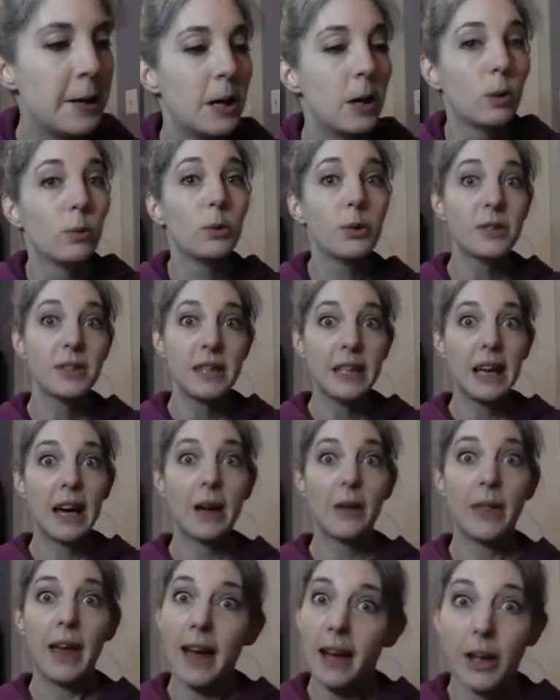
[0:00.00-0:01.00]
we'll see
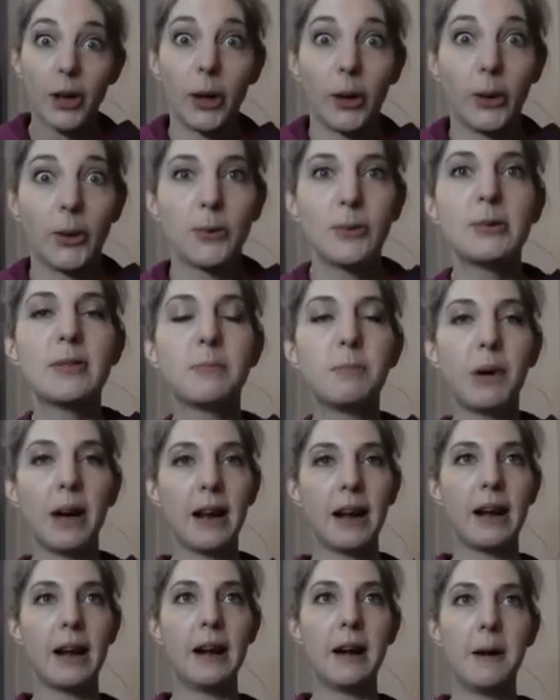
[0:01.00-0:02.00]
how that goes, but
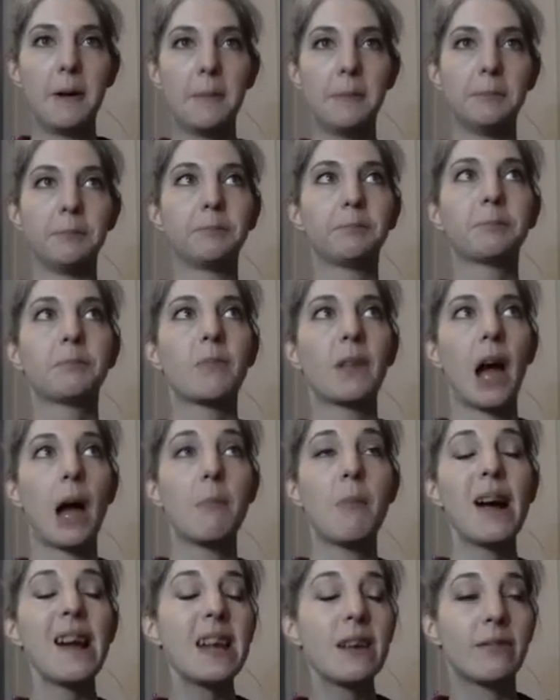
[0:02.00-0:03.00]
I
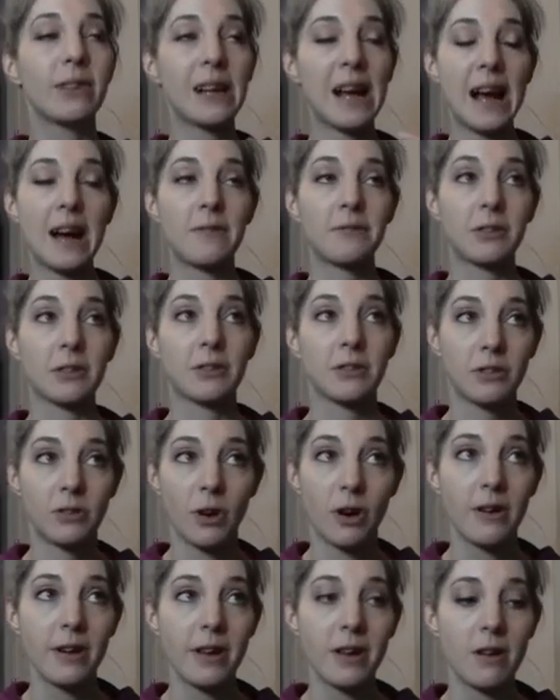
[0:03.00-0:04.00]
might even have to
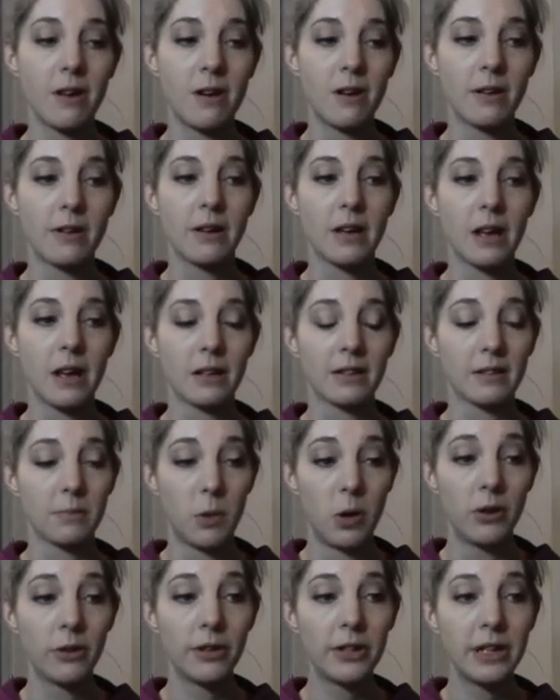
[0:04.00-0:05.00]
start it on a
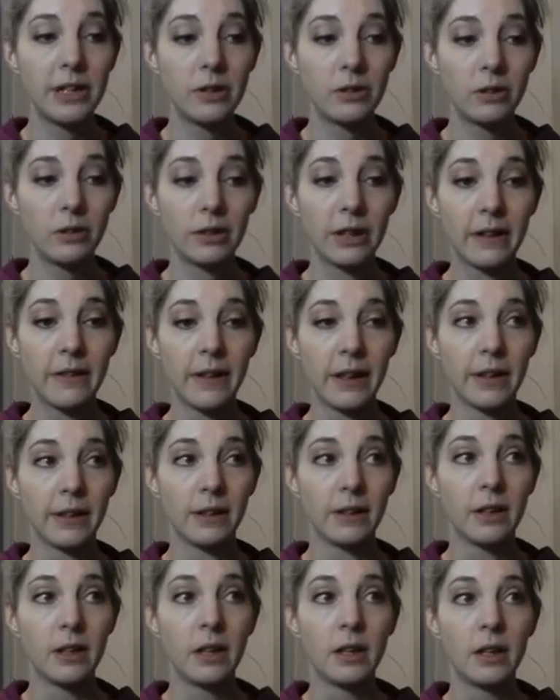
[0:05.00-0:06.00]
smaller needle and then
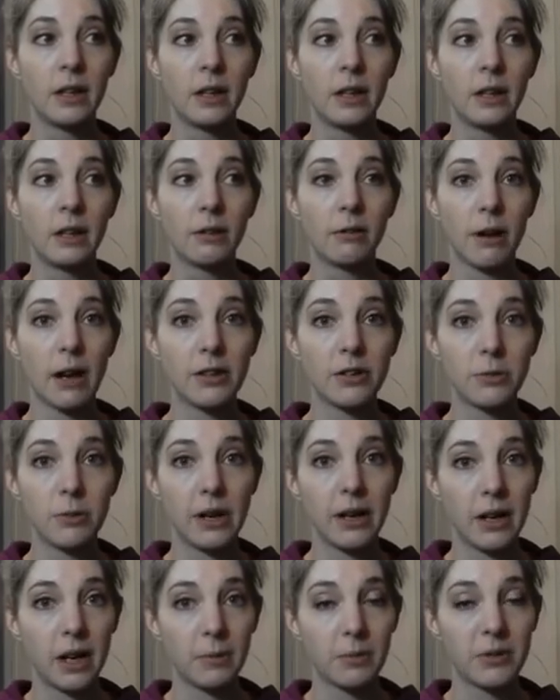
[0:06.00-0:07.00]

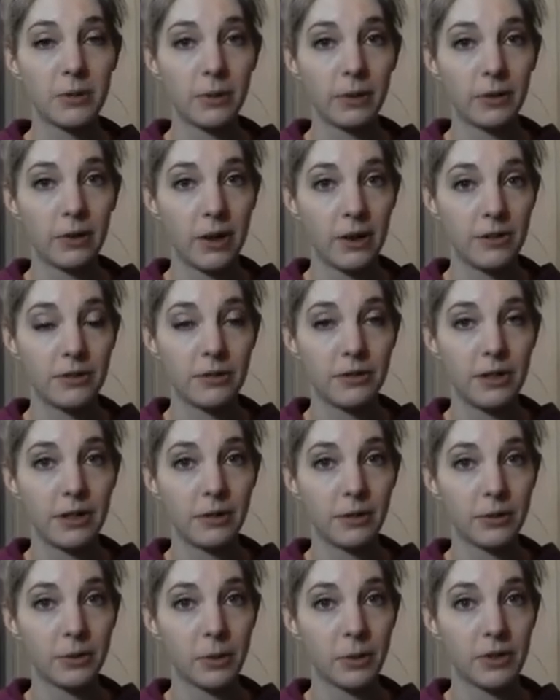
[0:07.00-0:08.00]
graduate up to a larger
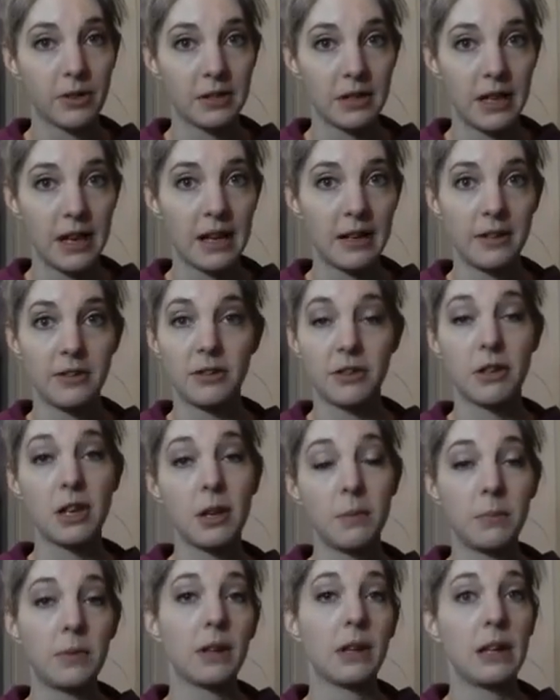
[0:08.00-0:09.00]
needle towards the end to
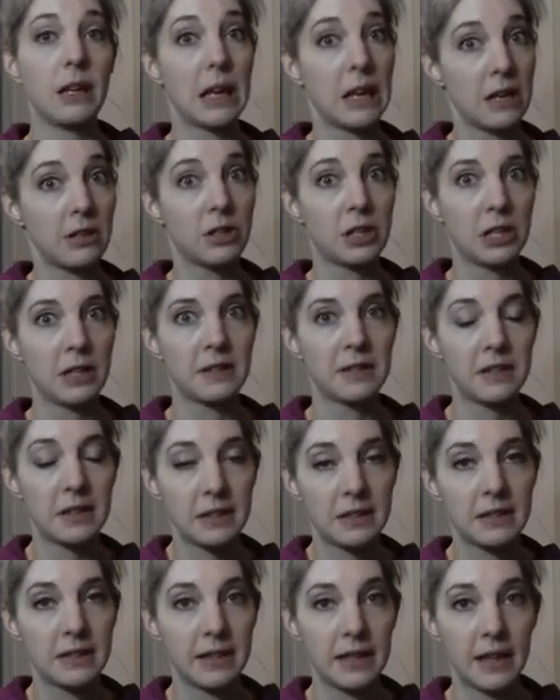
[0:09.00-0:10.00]
keep the gauge
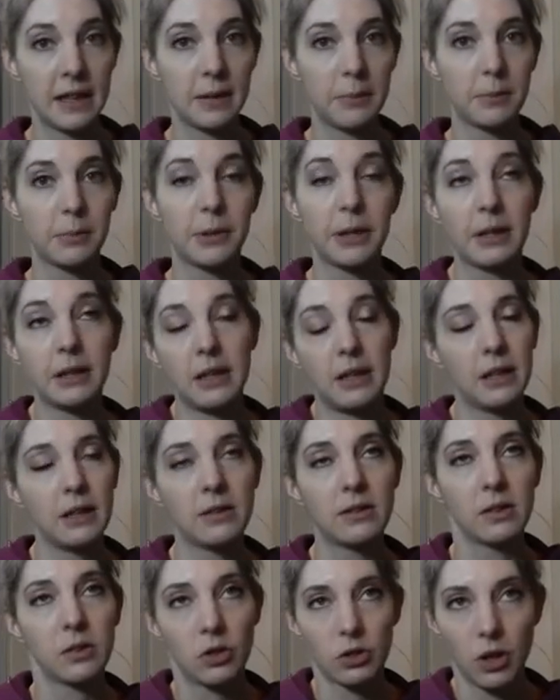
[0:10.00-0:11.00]
consistent, but it
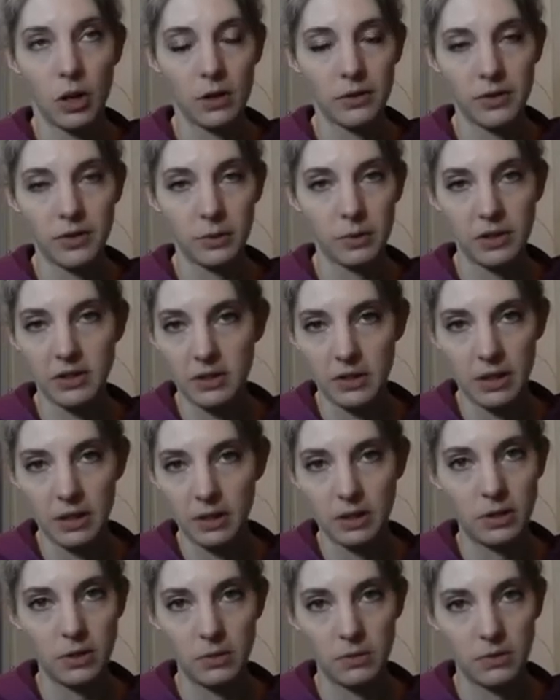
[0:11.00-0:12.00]
is a shawl, so it's not a
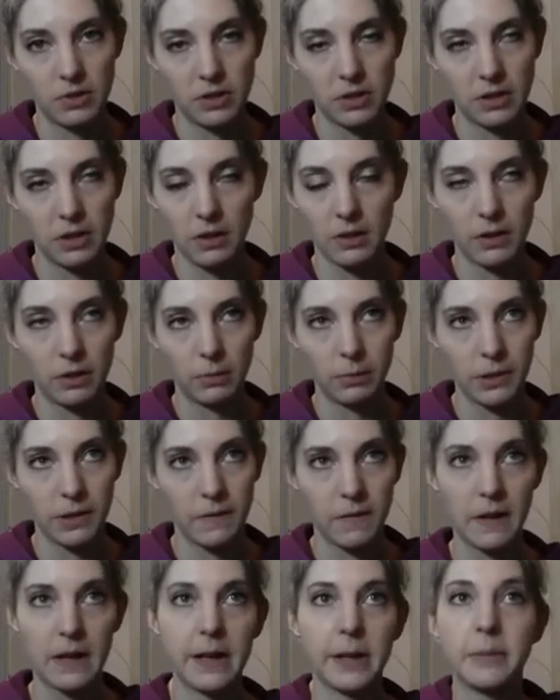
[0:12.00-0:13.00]
huge deal. It'll be
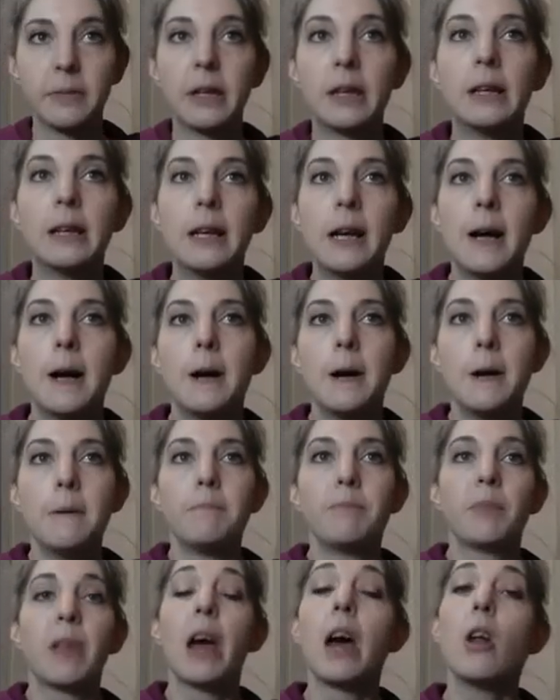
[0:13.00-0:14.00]
fine.
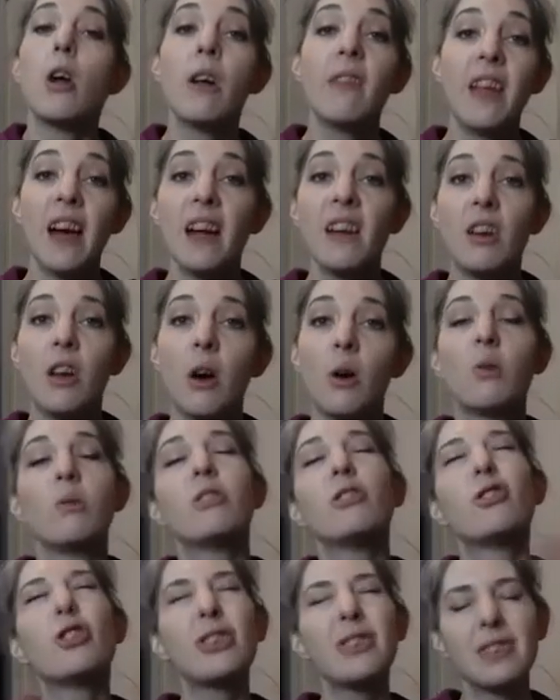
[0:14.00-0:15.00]
And on that
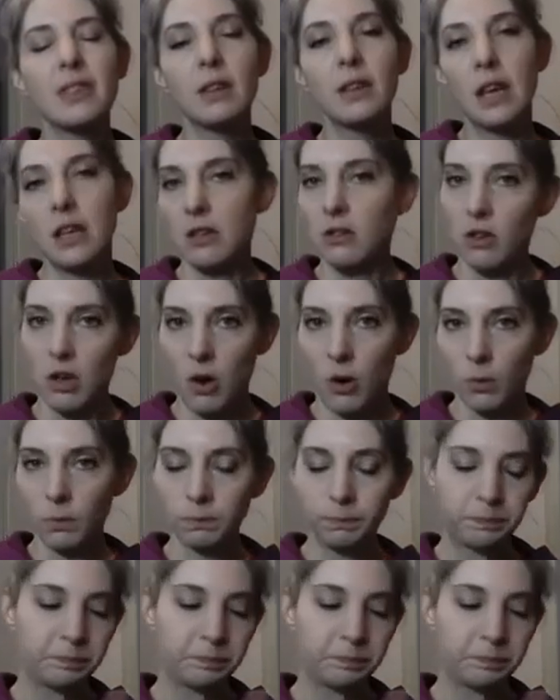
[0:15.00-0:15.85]
note, just to let you know,